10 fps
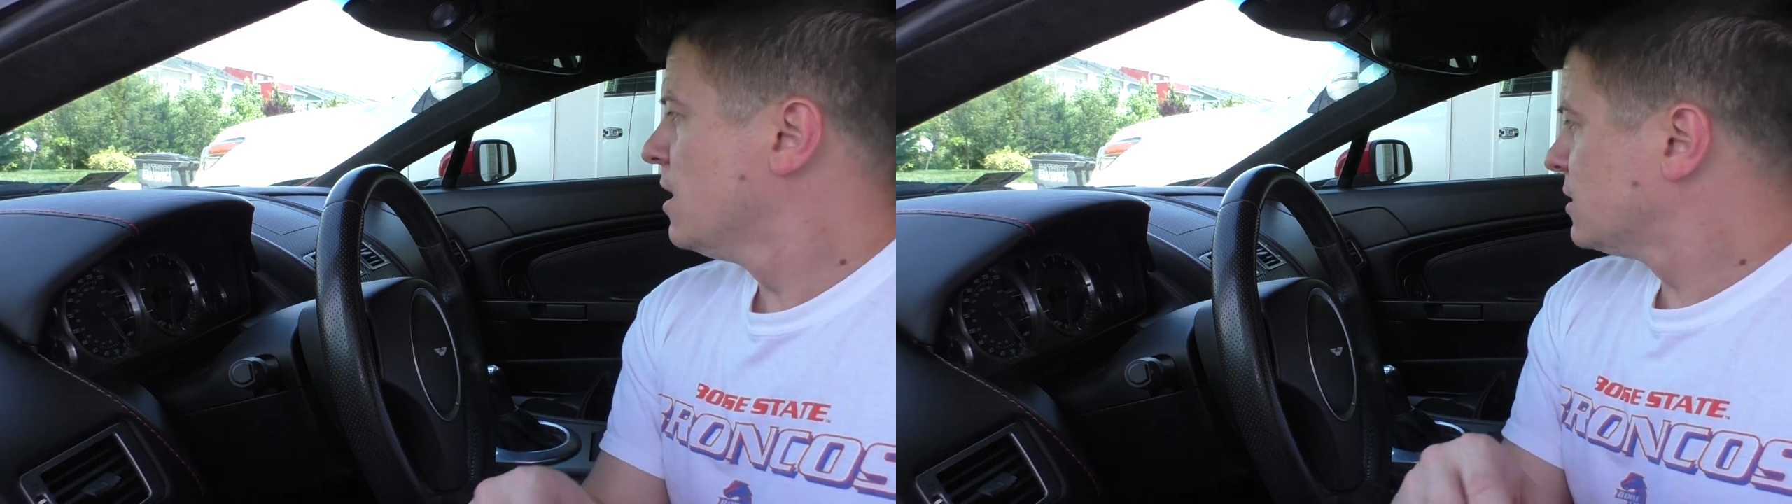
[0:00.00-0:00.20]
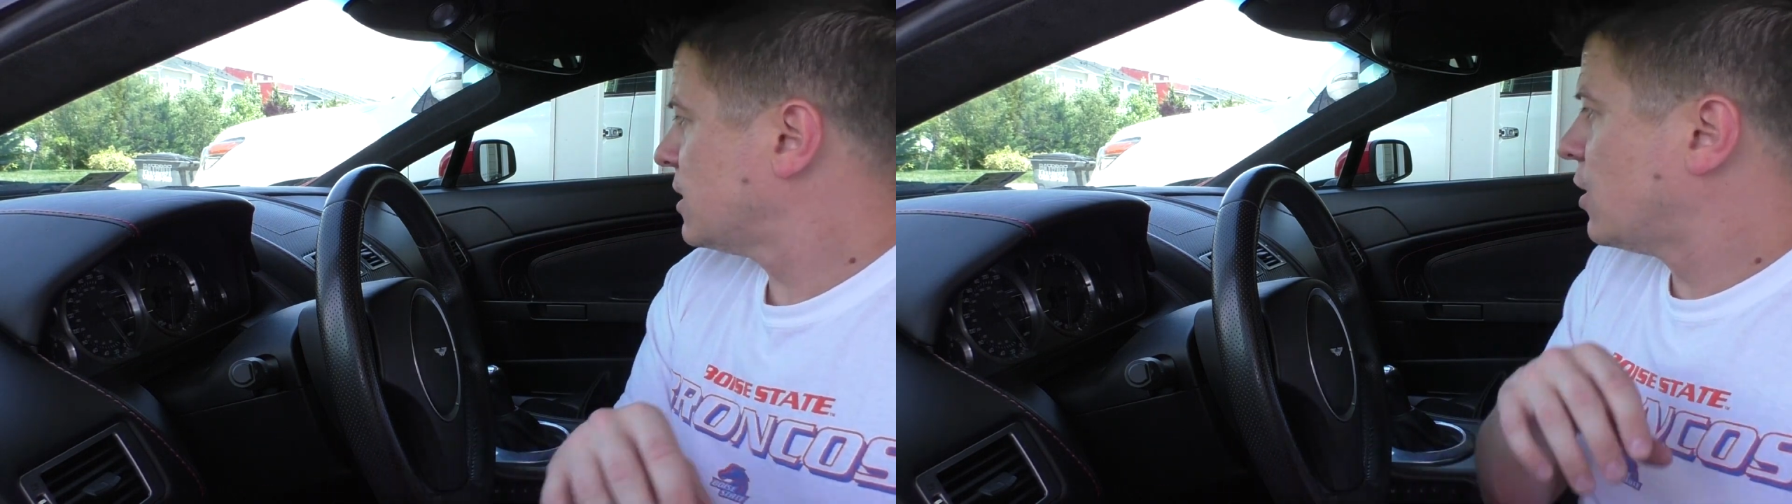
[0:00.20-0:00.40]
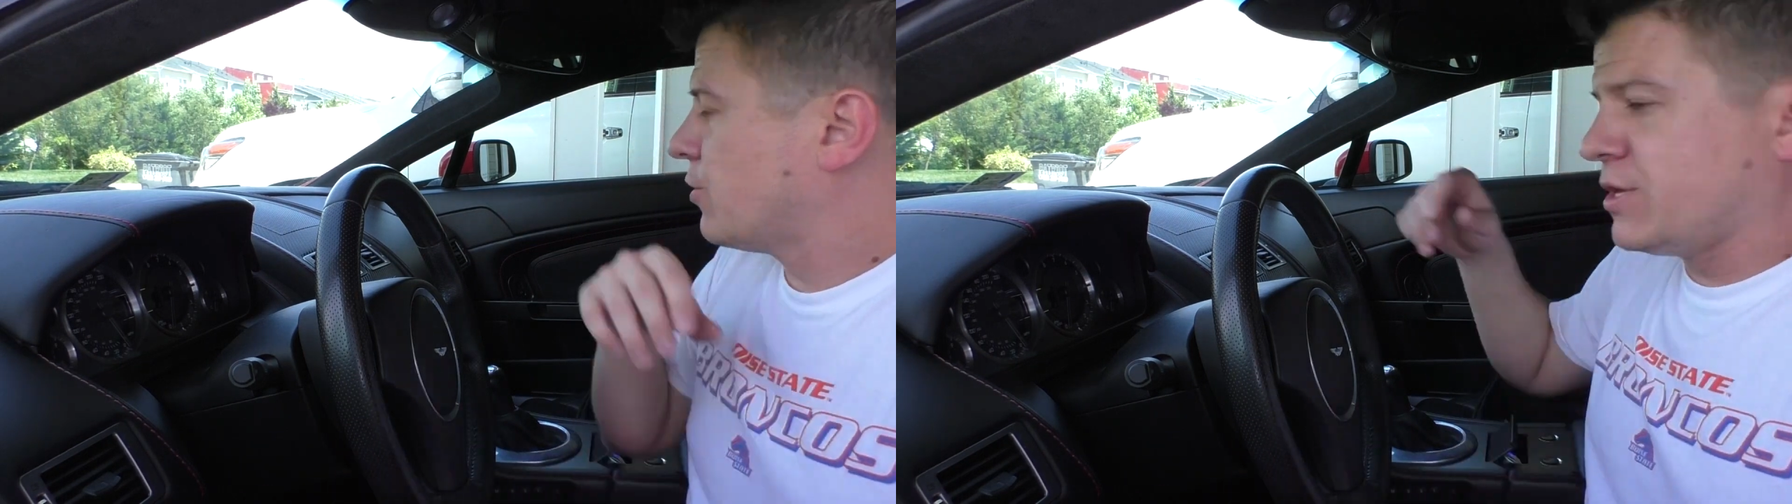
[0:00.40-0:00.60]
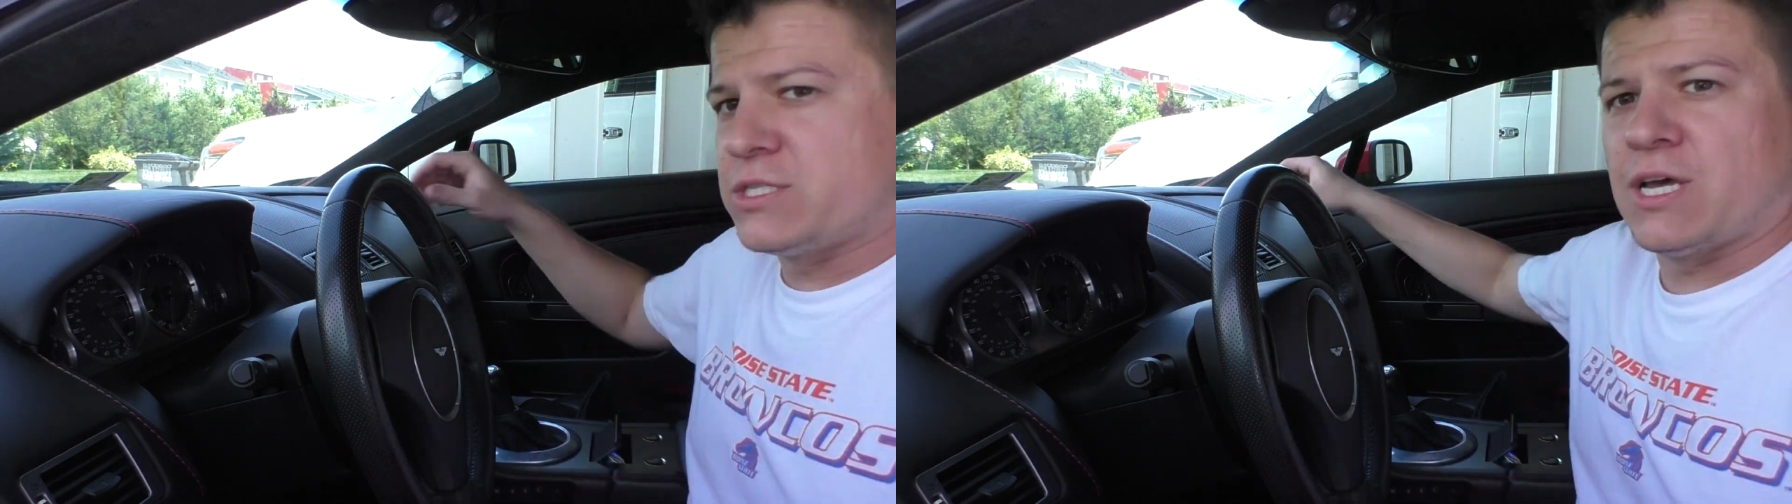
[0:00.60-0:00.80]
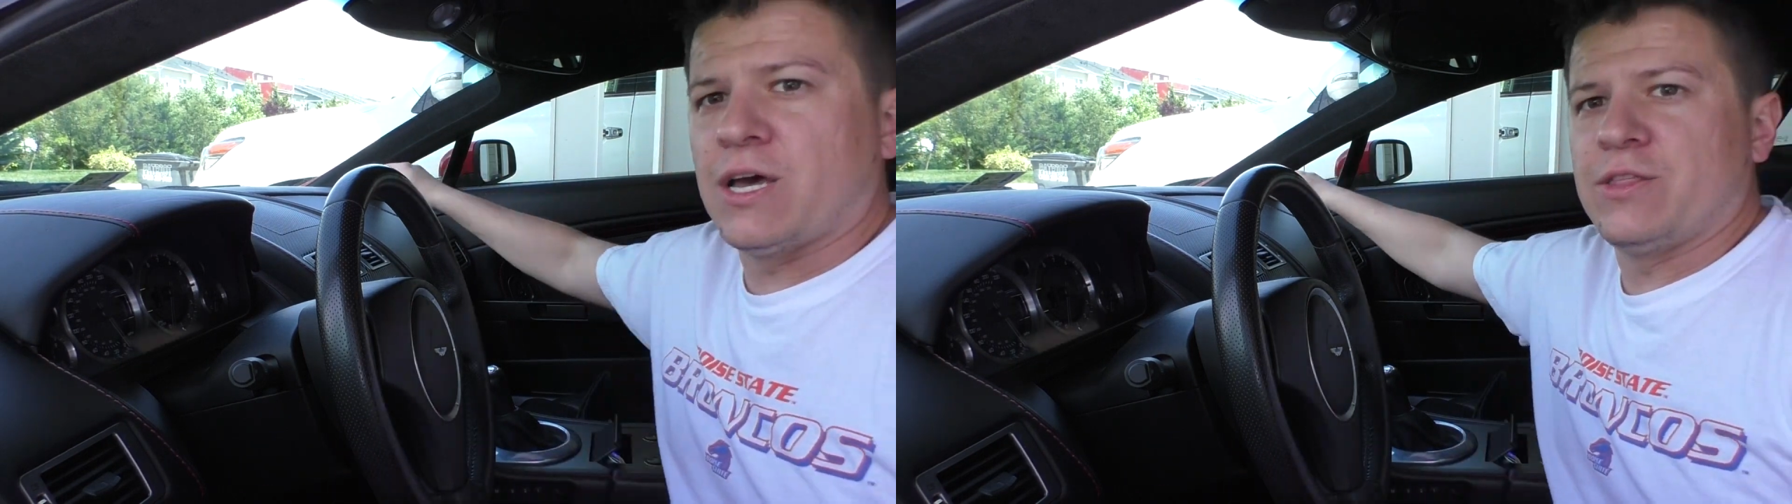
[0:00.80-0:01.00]
because I know
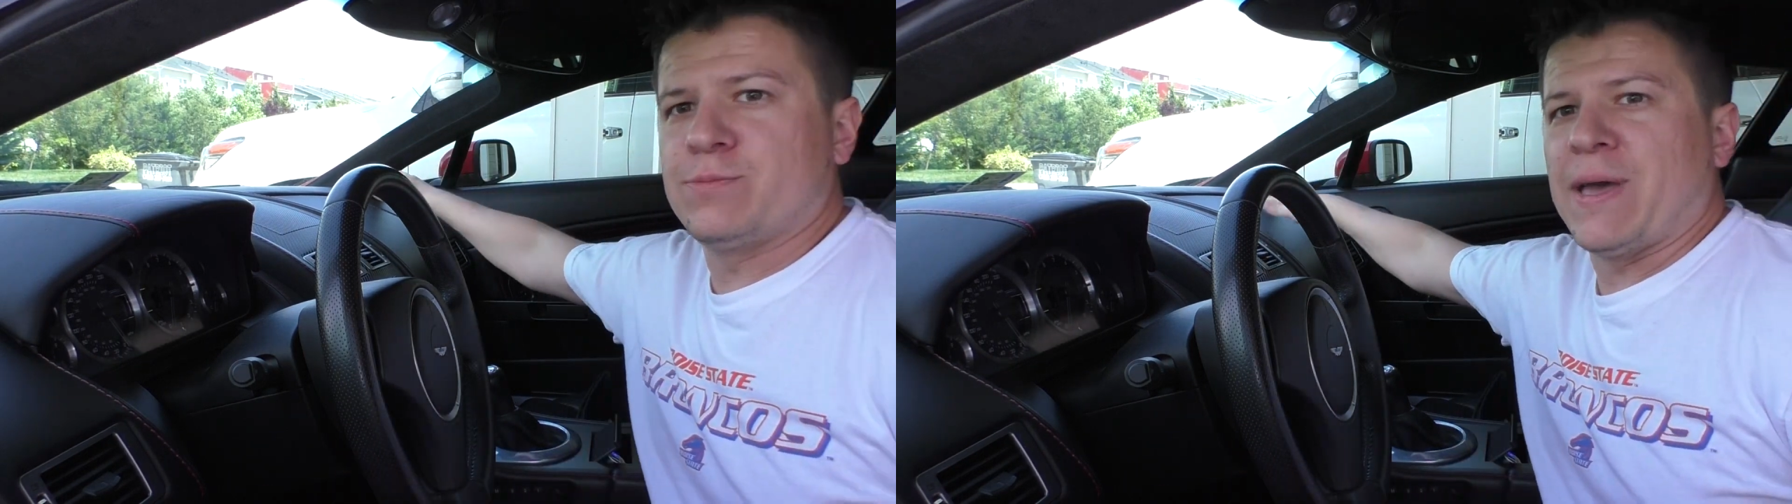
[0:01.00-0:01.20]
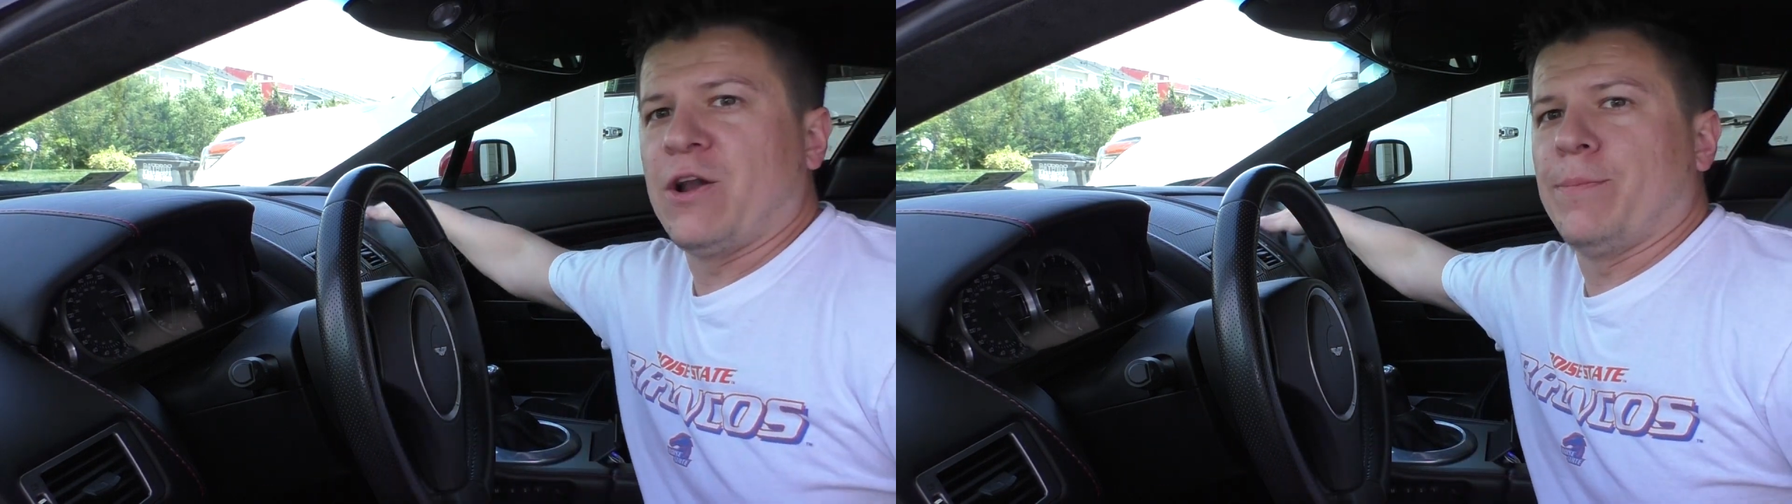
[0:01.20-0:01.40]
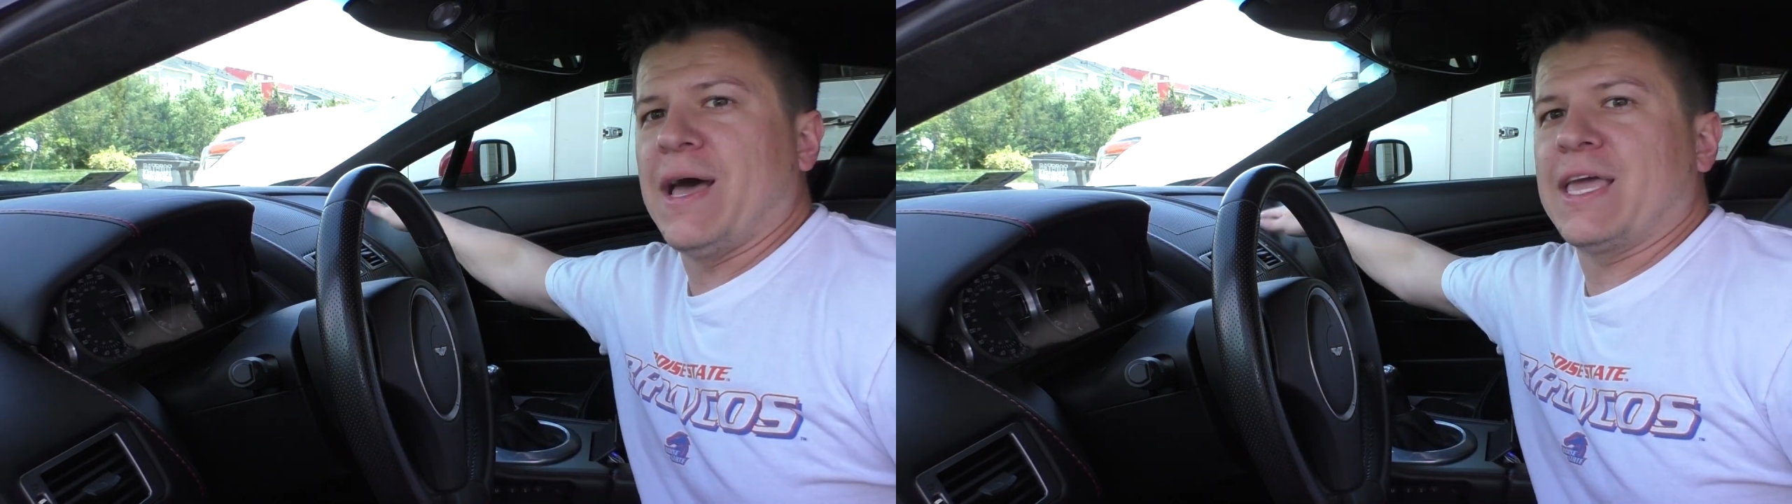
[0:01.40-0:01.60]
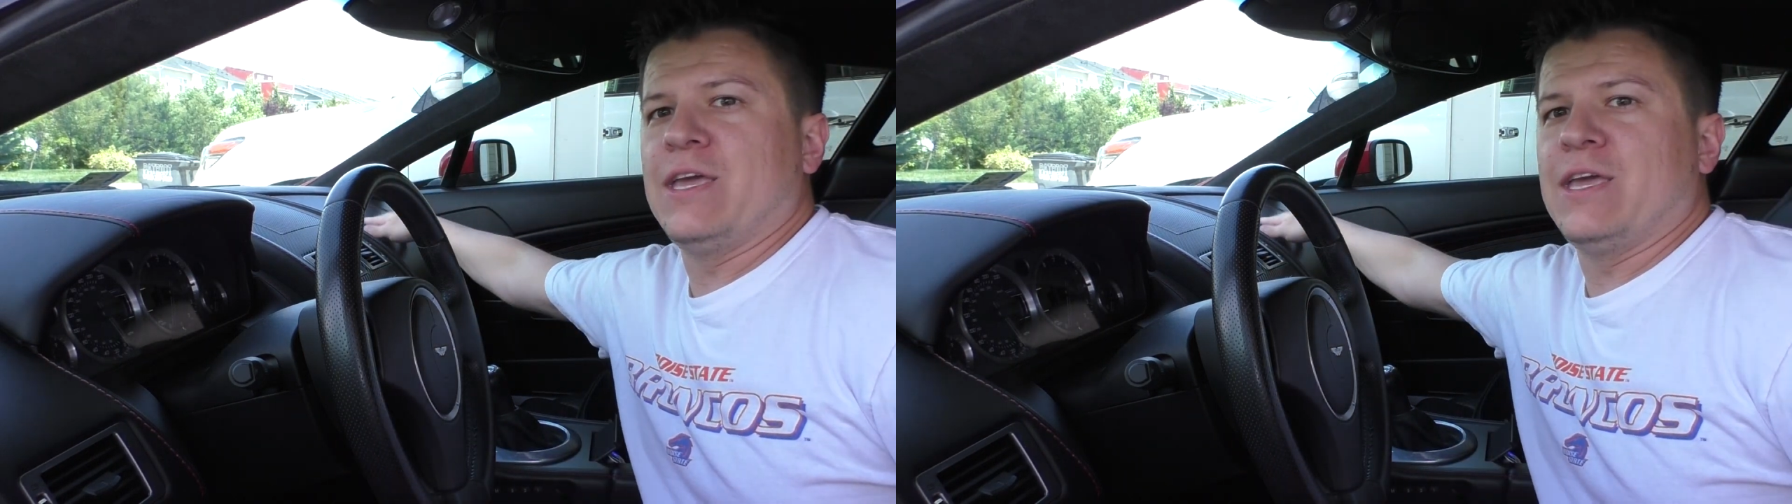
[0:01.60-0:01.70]
this panel back